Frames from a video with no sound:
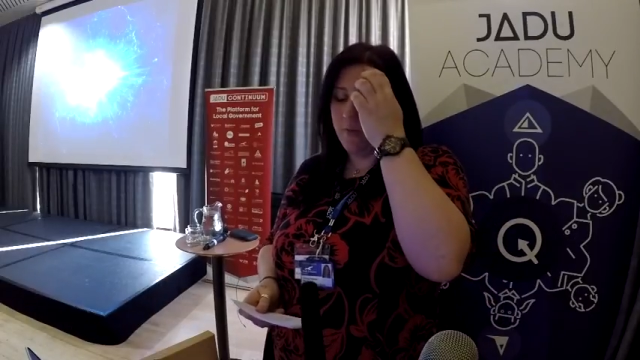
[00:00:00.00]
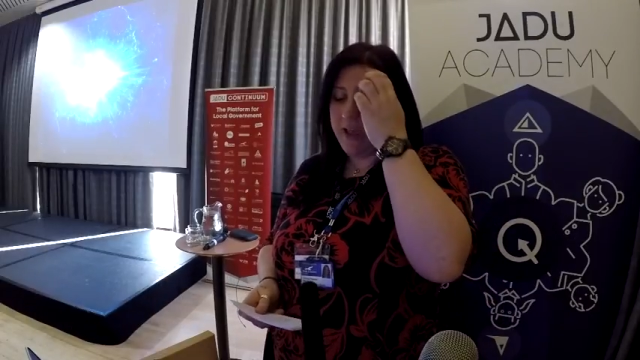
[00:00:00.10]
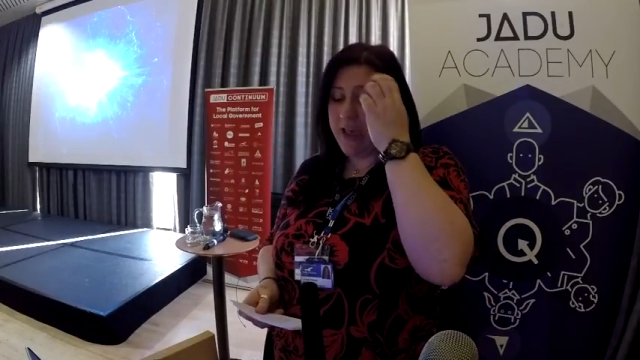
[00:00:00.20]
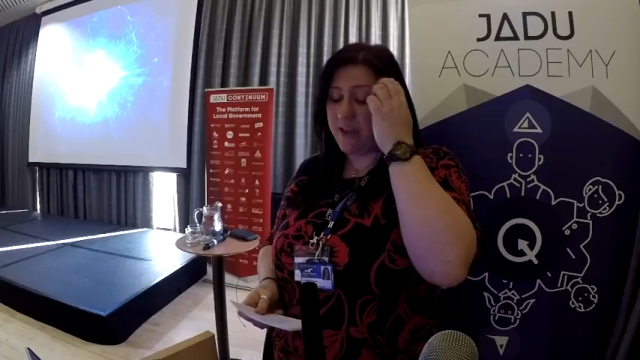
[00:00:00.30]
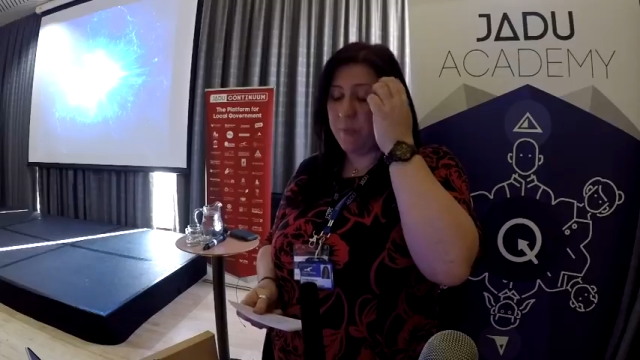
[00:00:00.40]

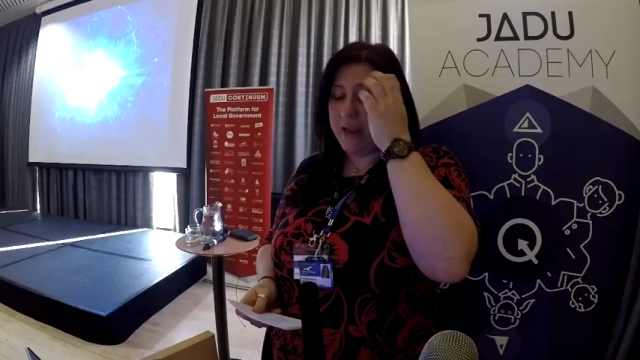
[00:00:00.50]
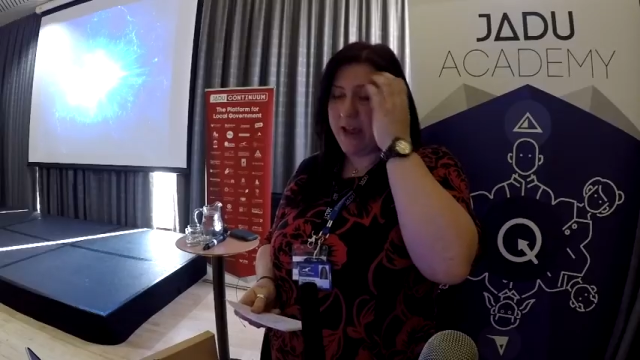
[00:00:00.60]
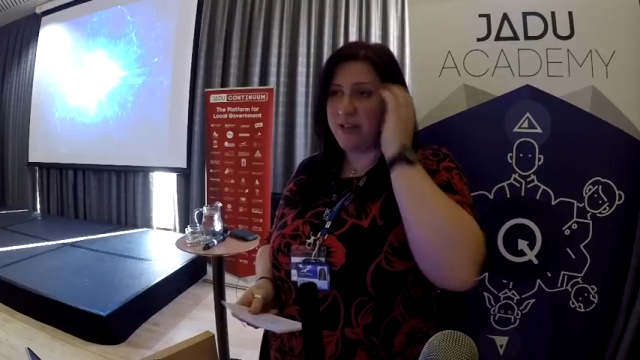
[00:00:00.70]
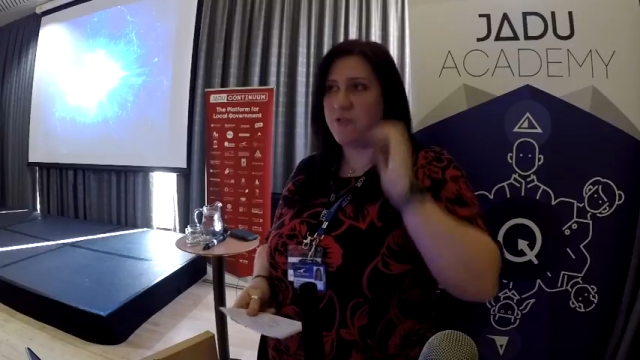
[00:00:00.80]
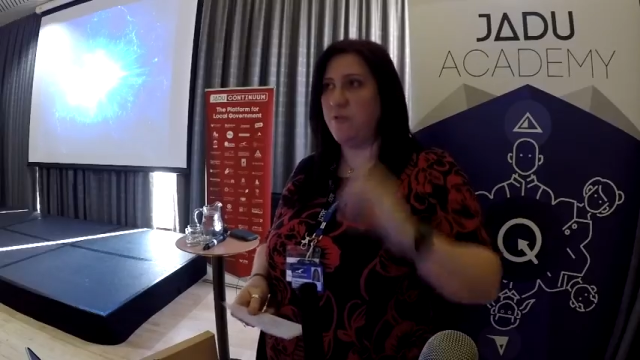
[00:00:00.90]
we had the
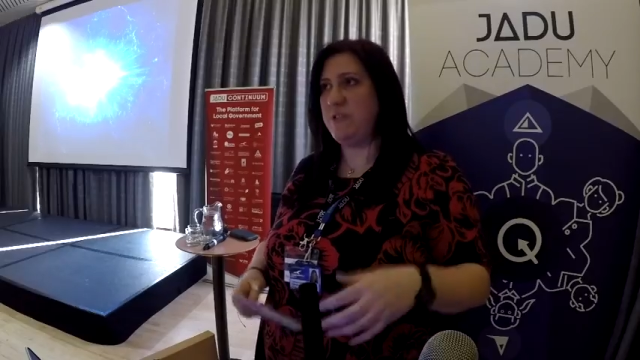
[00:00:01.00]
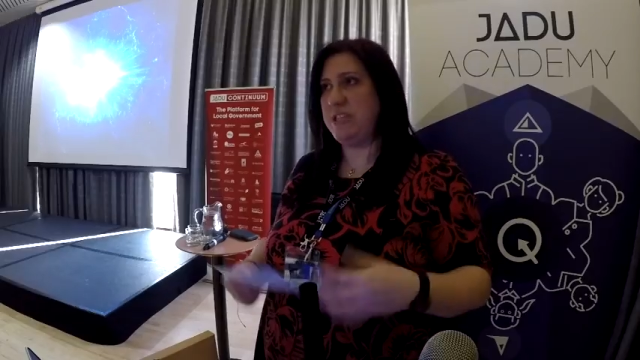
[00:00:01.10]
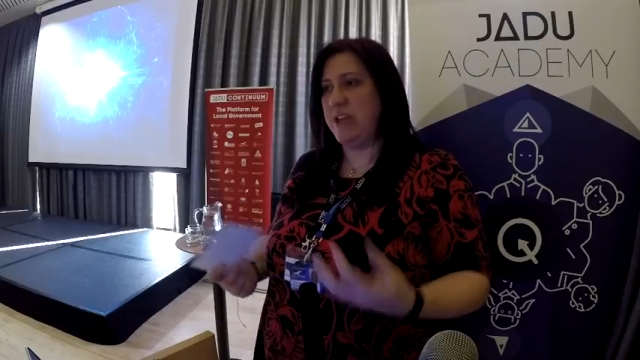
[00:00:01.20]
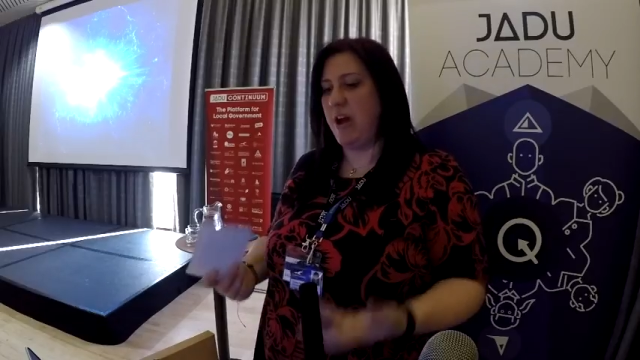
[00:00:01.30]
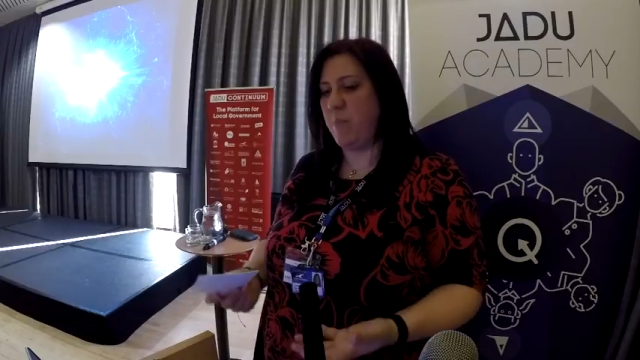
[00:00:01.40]
plan to
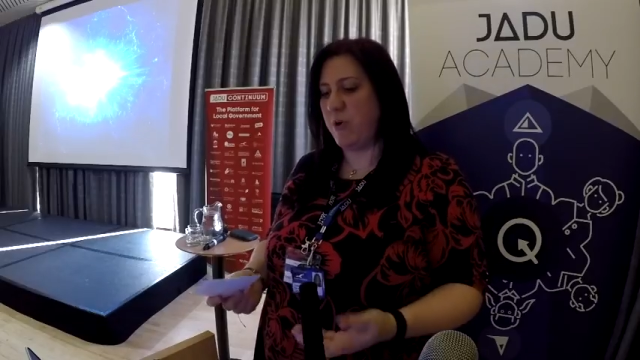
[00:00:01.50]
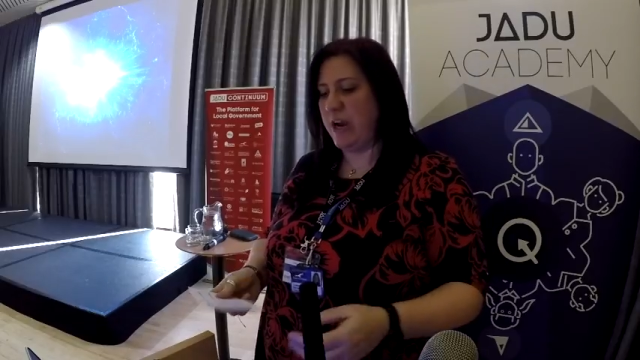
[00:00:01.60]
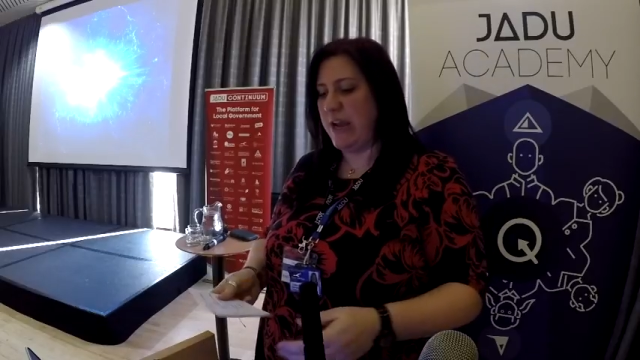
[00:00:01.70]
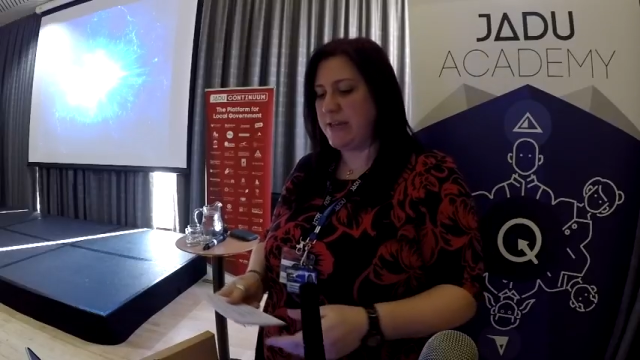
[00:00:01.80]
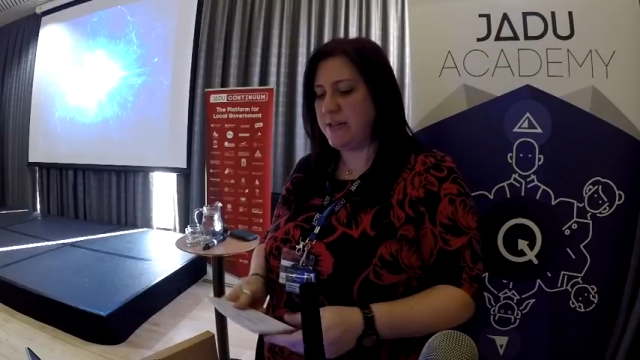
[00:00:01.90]
obviously
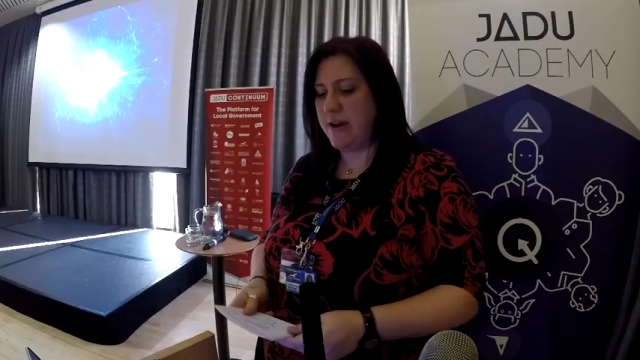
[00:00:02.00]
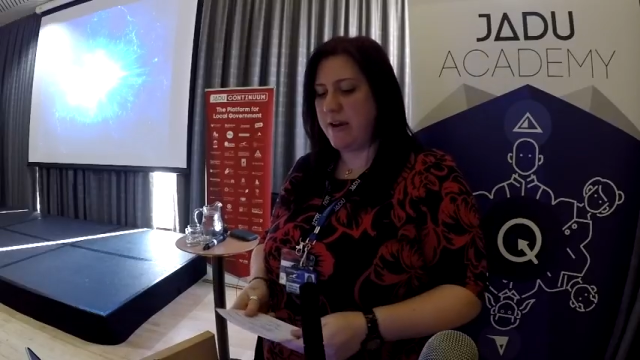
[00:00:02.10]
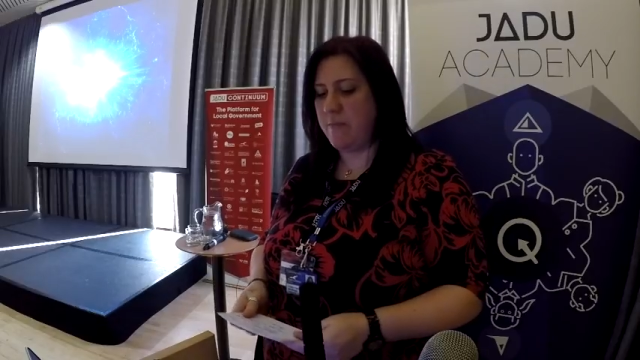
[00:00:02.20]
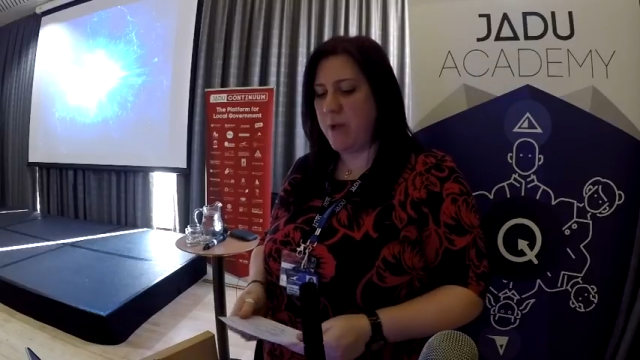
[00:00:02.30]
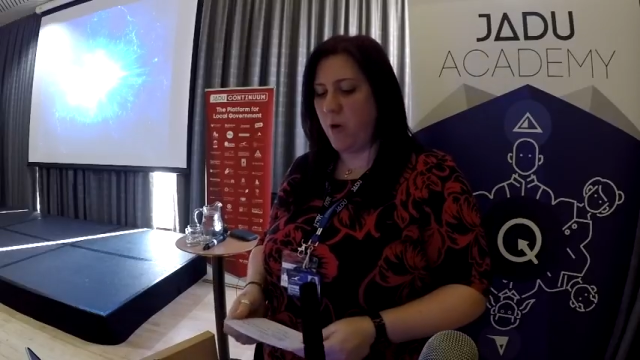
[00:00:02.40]
upgrade
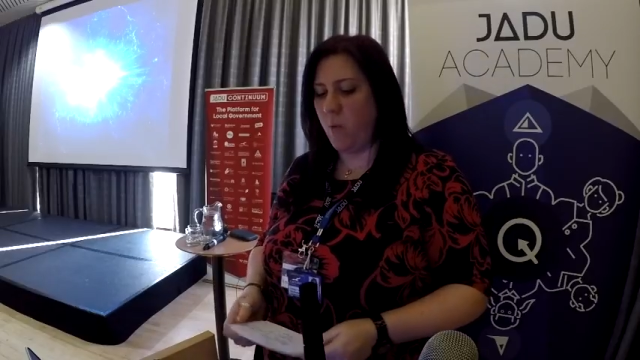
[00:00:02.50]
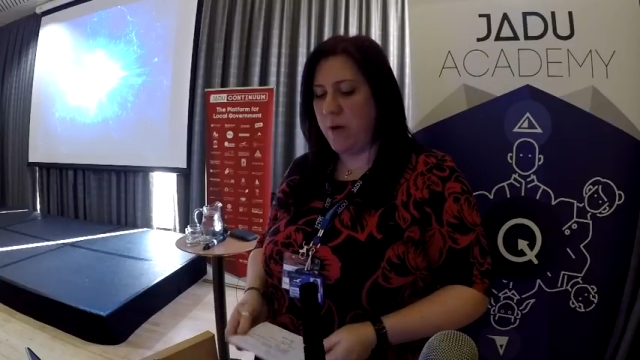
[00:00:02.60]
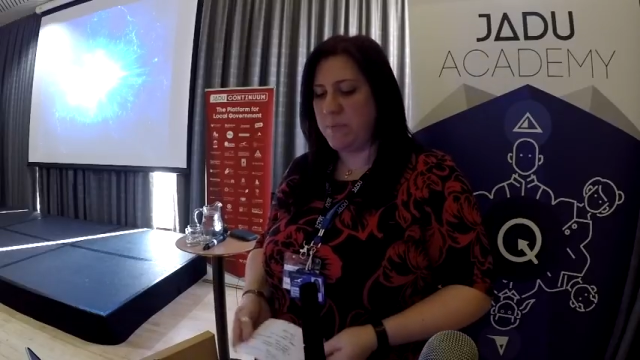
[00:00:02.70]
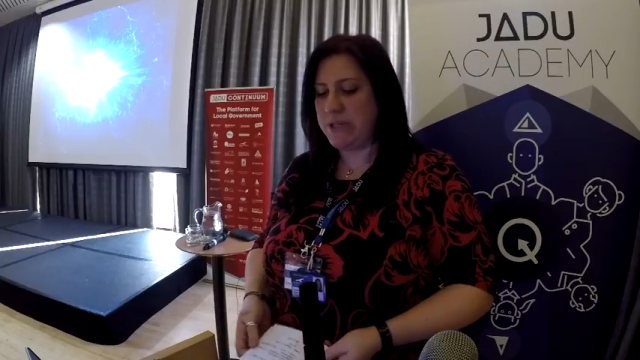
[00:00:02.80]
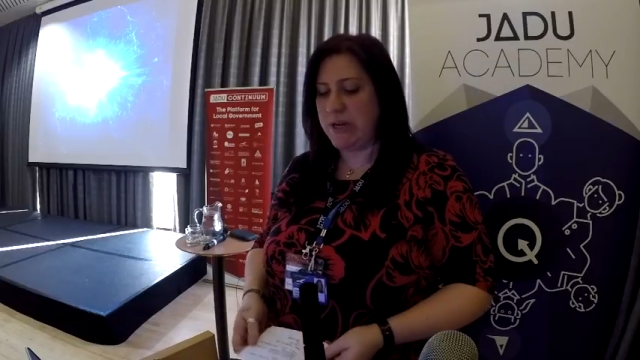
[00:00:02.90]
our
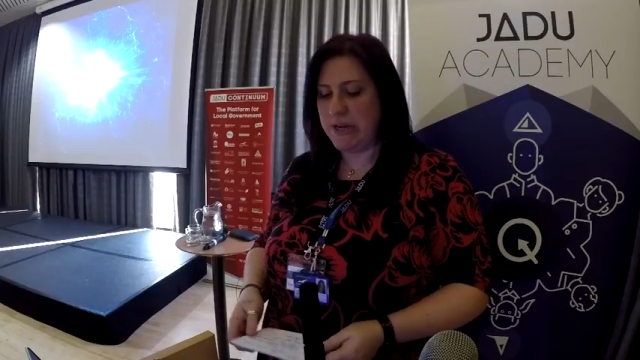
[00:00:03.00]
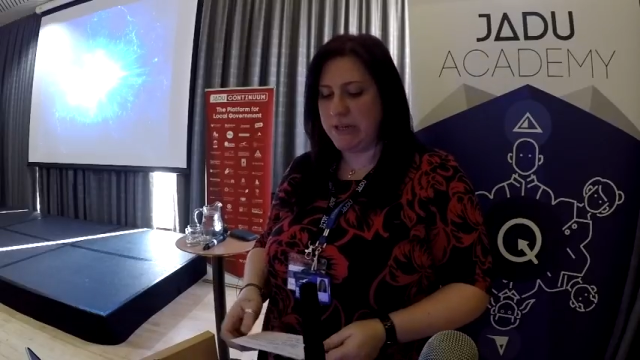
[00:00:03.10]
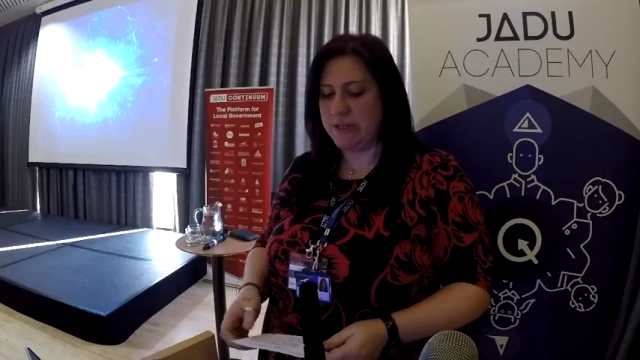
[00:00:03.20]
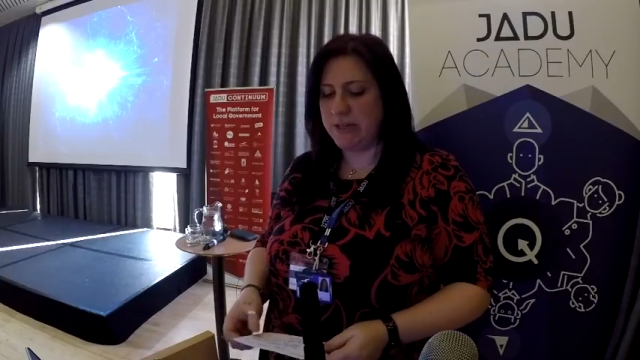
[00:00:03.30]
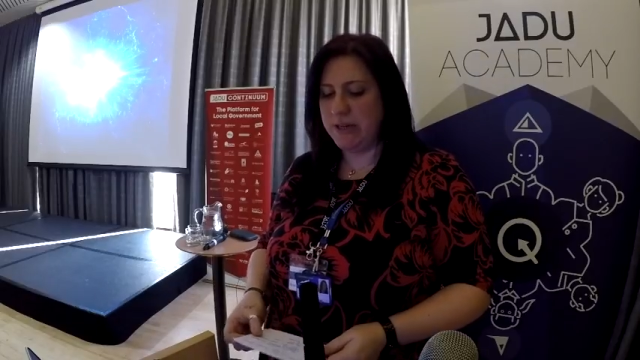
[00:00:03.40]

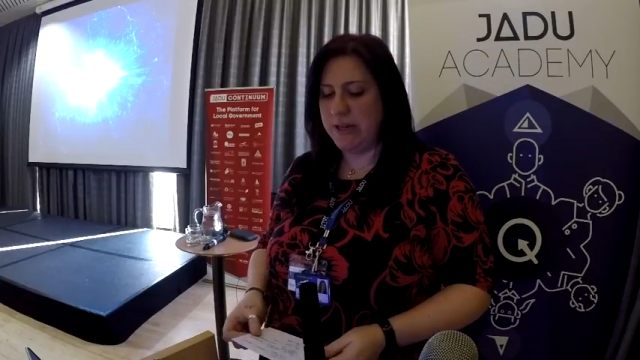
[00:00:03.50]
website.